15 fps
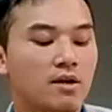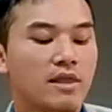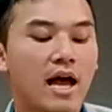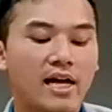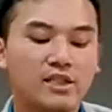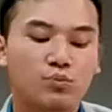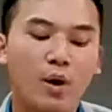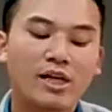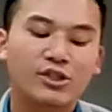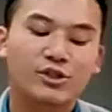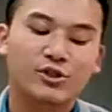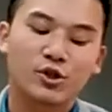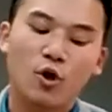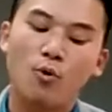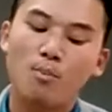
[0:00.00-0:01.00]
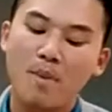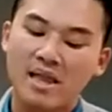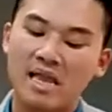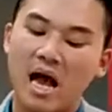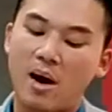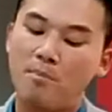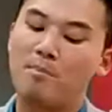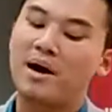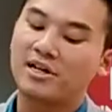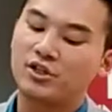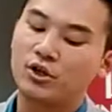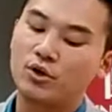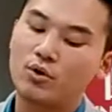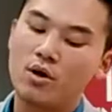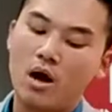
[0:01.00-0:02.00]
That is why so many among
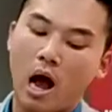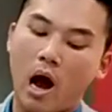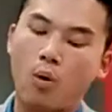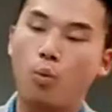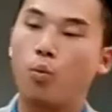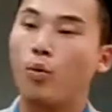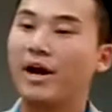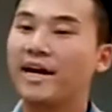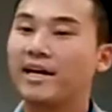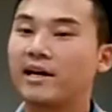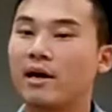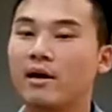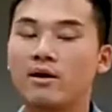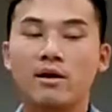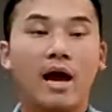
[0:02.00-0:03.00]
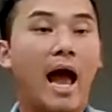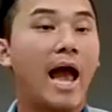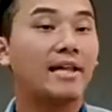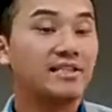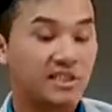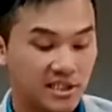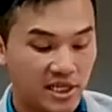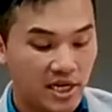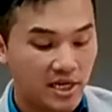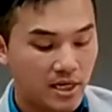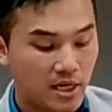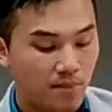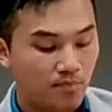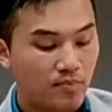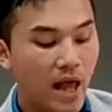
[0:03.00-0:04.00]
you are weak and sick,
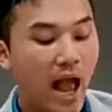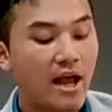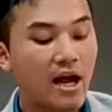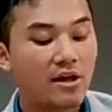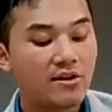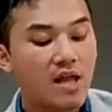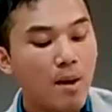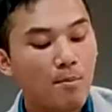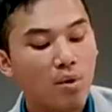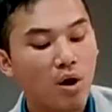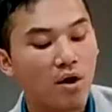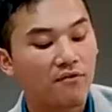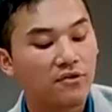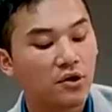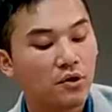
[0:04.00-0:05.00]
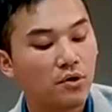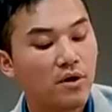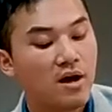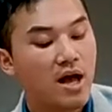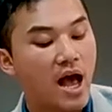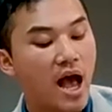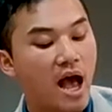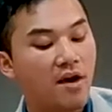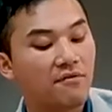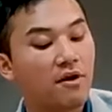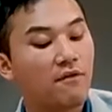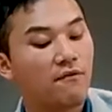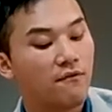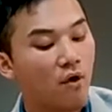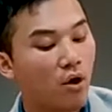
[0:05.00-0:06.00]
and a number of you have
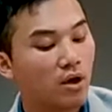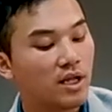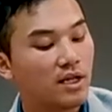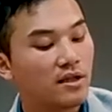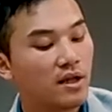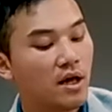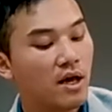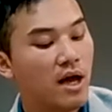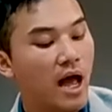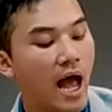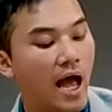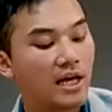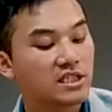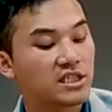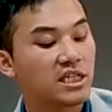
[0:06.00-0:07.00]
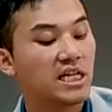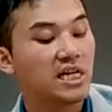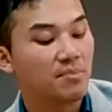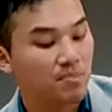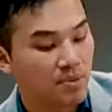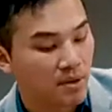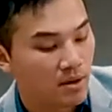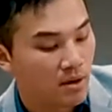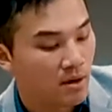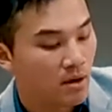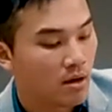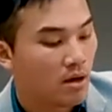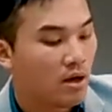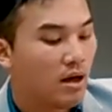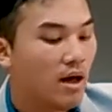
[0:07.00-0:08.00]
fallen asleep.
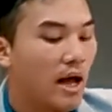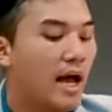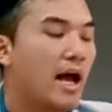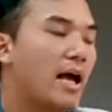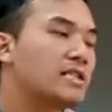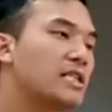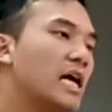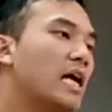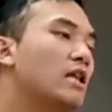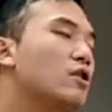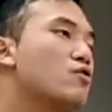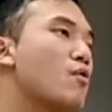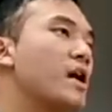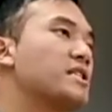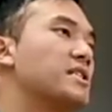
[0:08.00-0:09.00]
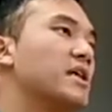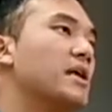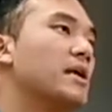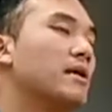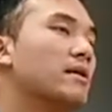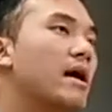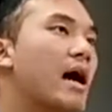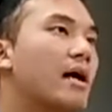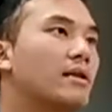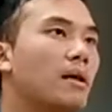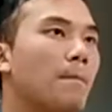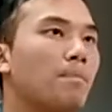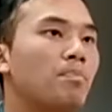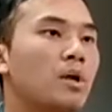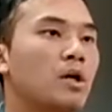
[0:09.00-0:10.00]
It's interesting that
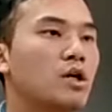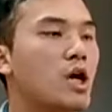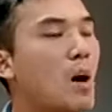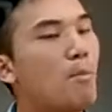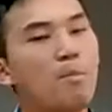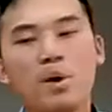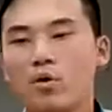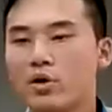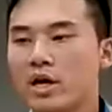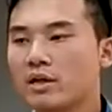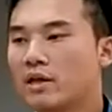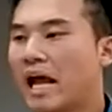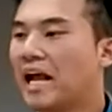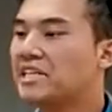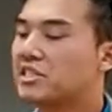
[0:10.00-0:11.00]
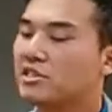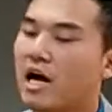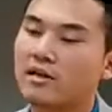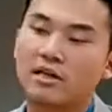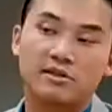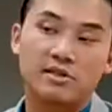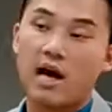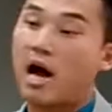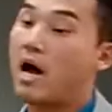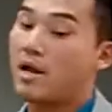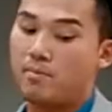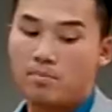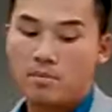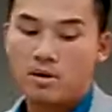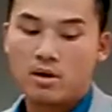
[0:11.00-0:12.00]
communion is not a
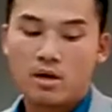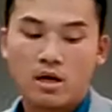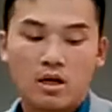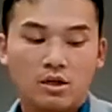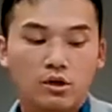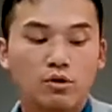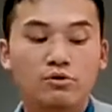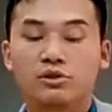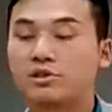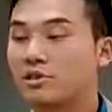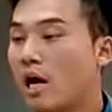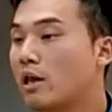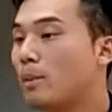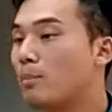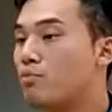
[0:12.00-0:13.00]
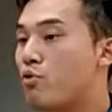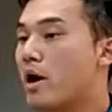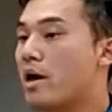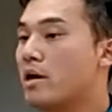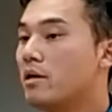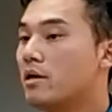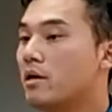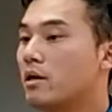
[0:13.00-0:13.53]
time to celebrate